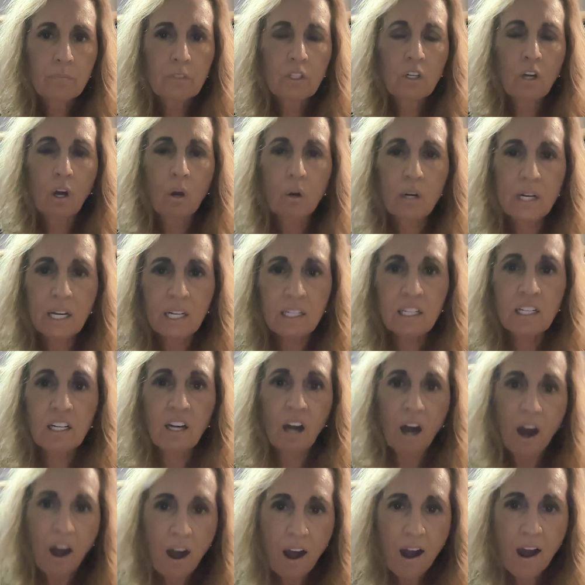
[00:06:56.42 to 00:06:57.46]
Go to
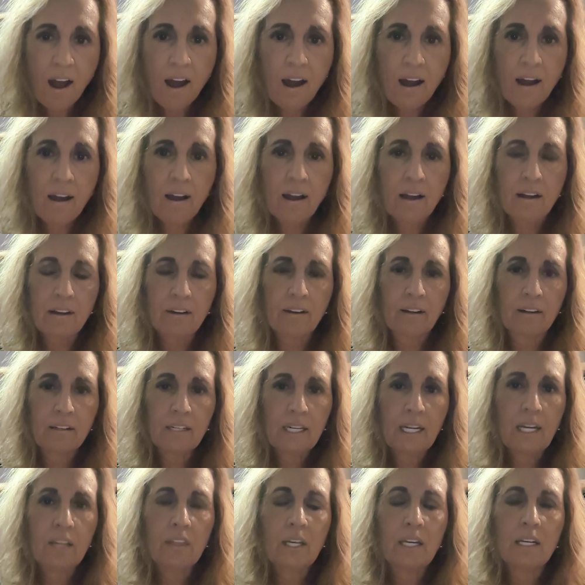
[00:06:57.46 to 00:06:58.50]
God
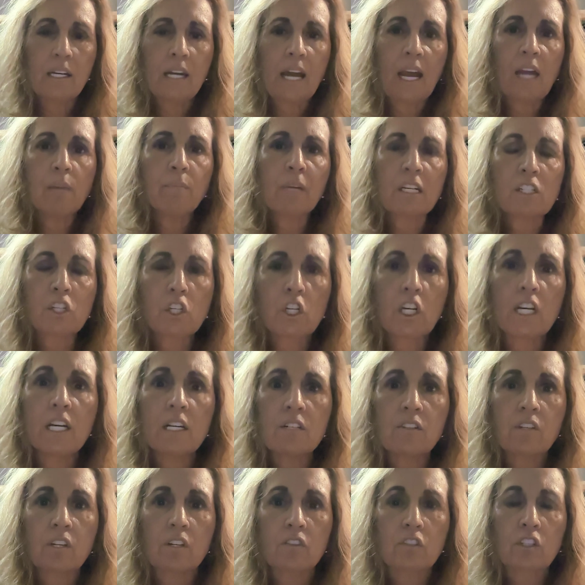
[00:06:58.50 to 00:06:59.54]
in the name of
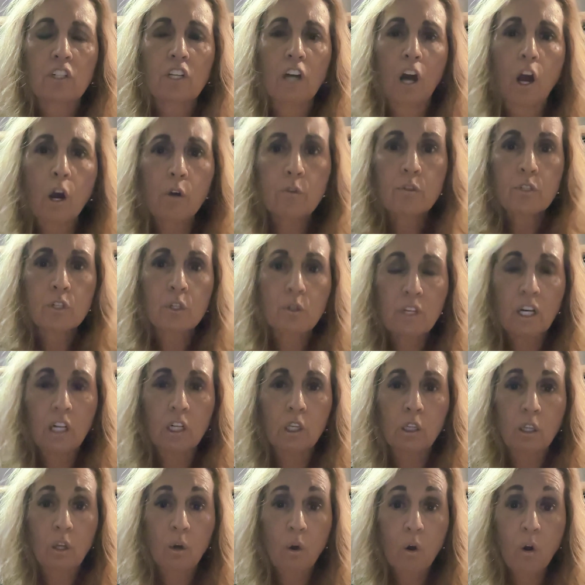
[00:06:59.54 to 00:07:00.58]
Jesus. Go to the
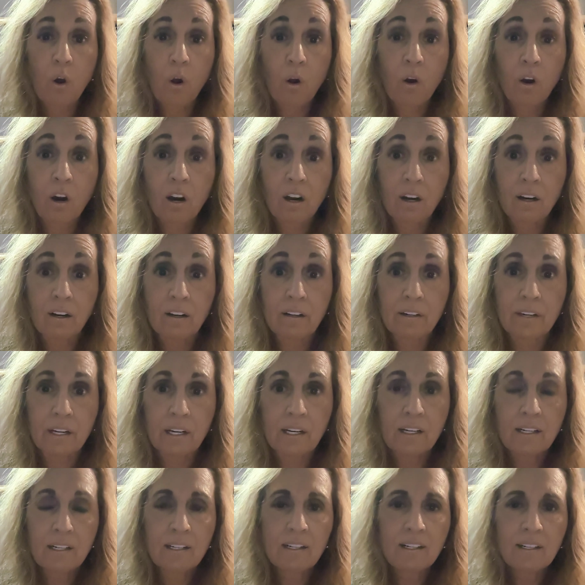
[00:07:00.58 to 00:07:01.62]

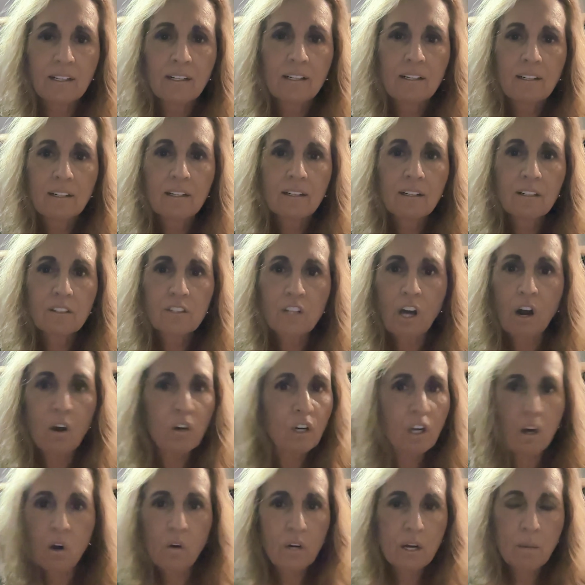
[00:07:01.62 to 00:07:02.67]
Lord.
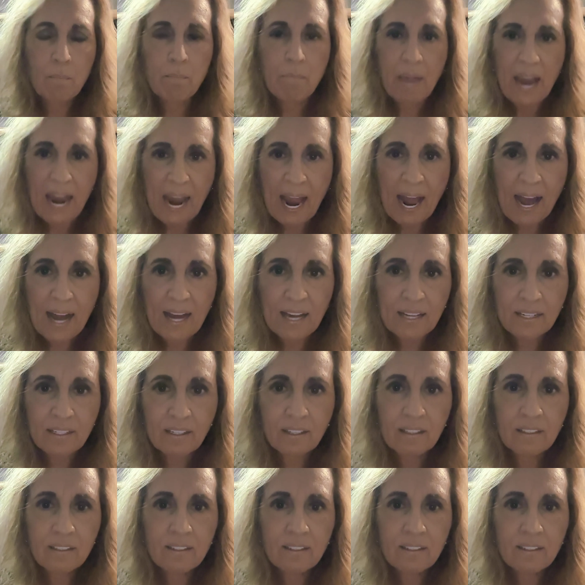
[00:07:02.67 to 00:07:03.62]
Don't go to man.